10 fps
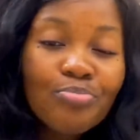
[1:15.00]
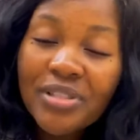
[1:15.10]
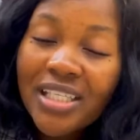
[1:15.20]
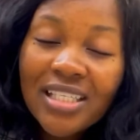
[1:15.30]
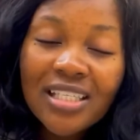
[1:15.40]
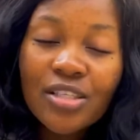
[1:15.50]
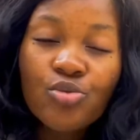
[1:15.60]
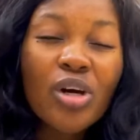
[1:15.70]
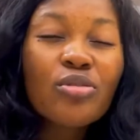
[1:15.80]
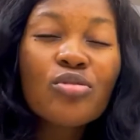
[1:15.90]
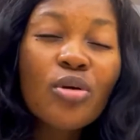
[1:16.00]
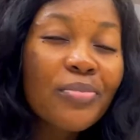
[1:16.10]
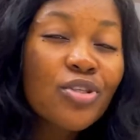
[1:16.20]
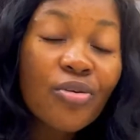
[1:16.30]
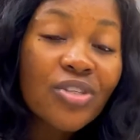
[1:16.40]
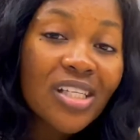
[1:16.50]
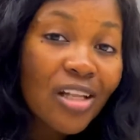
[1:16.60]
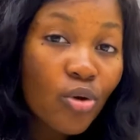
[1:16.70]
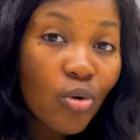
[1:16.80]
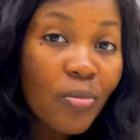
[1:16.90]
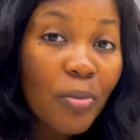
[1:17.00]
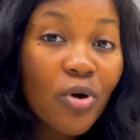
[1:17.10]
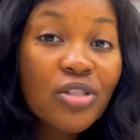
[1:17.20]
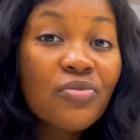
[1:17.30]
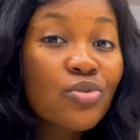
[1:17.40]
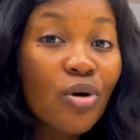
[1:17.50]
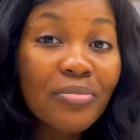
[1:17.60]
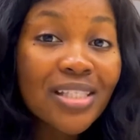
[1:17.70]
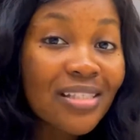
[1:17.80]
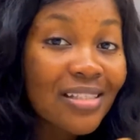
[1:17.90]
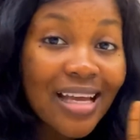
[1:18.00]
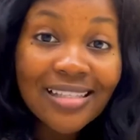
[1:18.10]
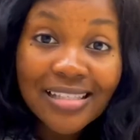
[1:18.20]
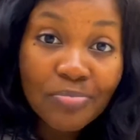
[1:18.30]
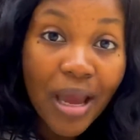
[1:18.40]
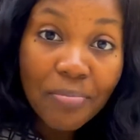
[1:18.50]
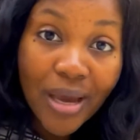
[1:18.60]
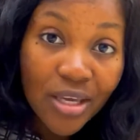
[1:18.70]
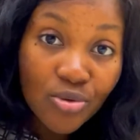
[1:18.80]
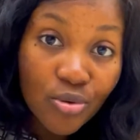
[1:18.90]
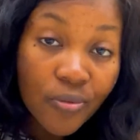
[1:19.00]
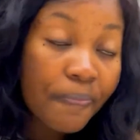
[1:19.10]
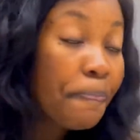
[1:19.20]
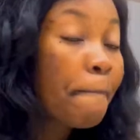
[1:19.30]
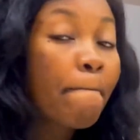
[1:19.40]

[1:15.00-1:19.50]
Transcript: Please, you have not submitted your original document, because if you submit it, that is bye bye you.